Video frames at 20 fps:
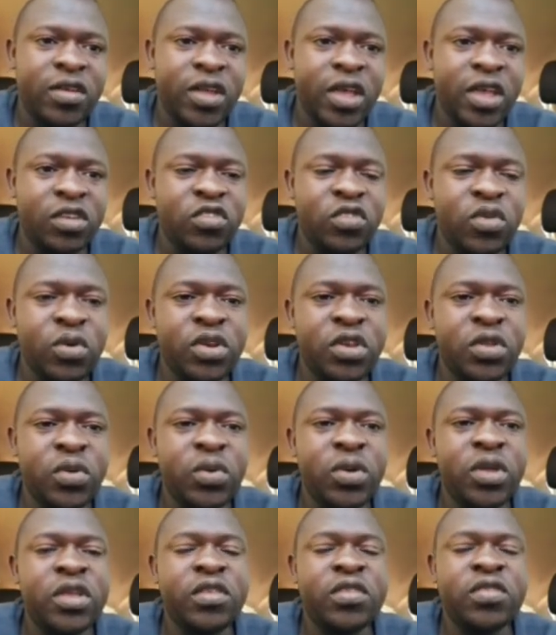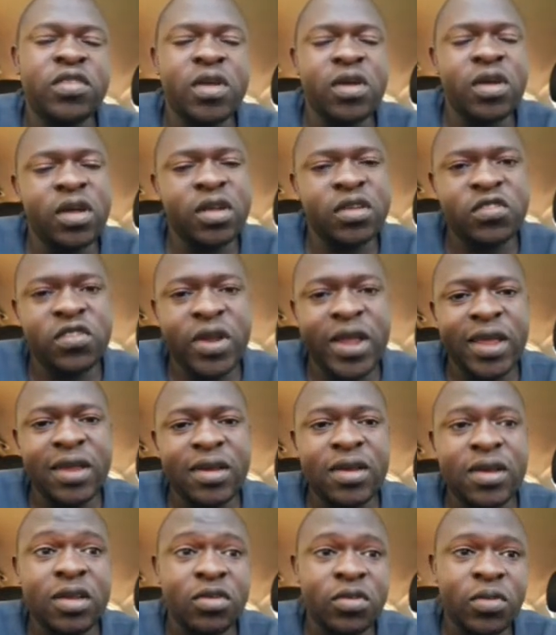And I told you it's
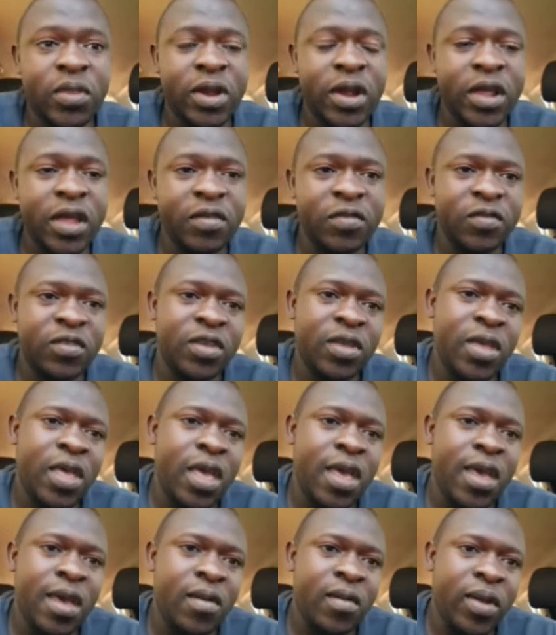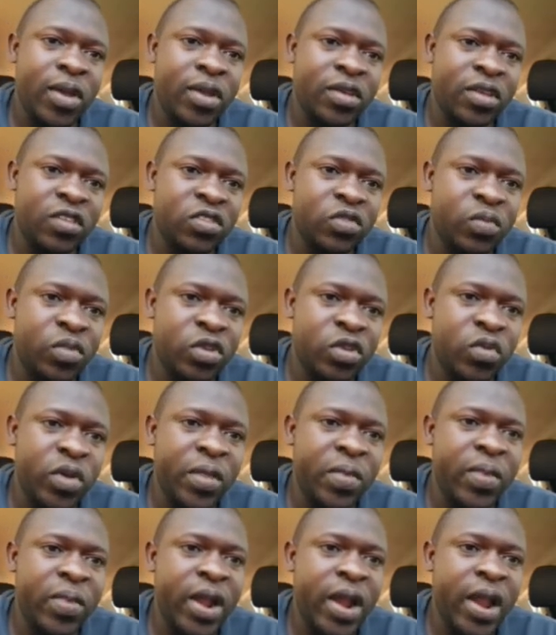slightly to the left, right? It's
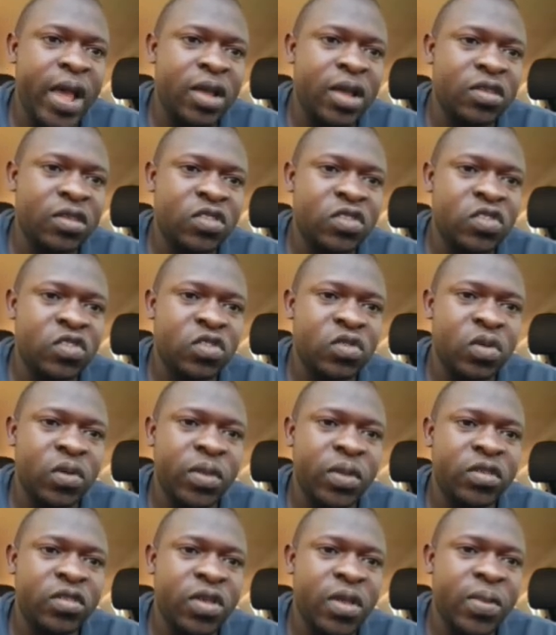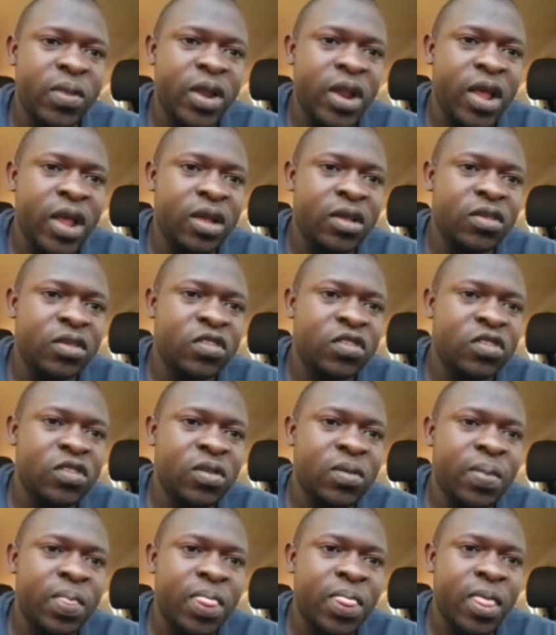between the lungs. So these are the
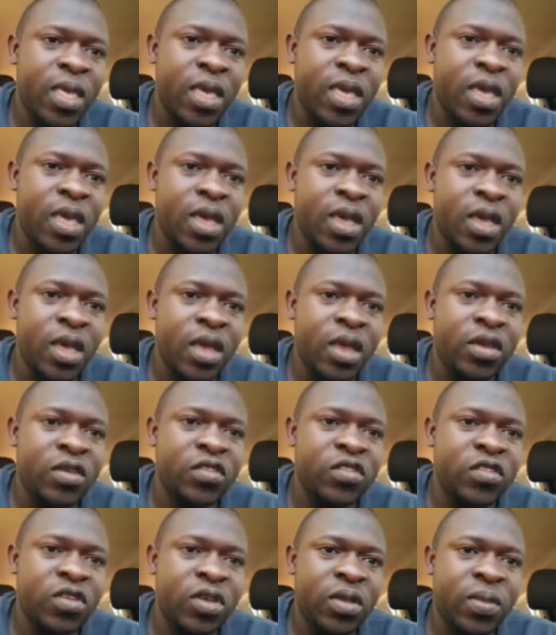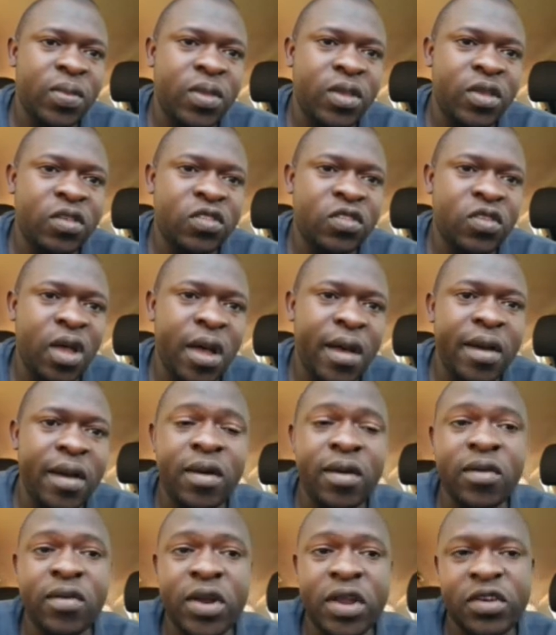lungs, and these
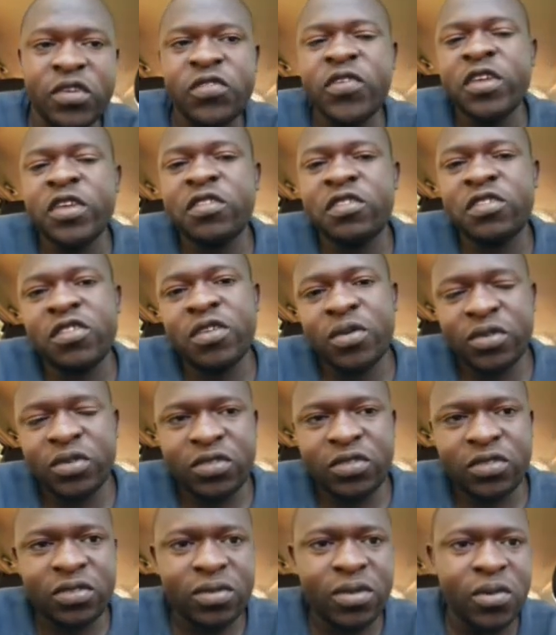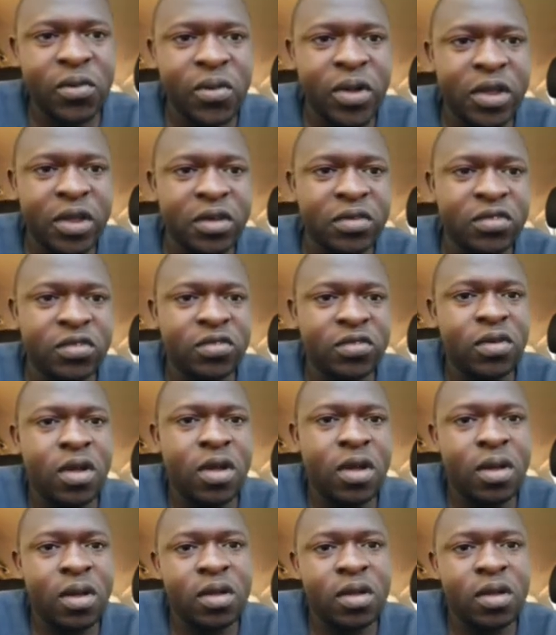are great vessels, right?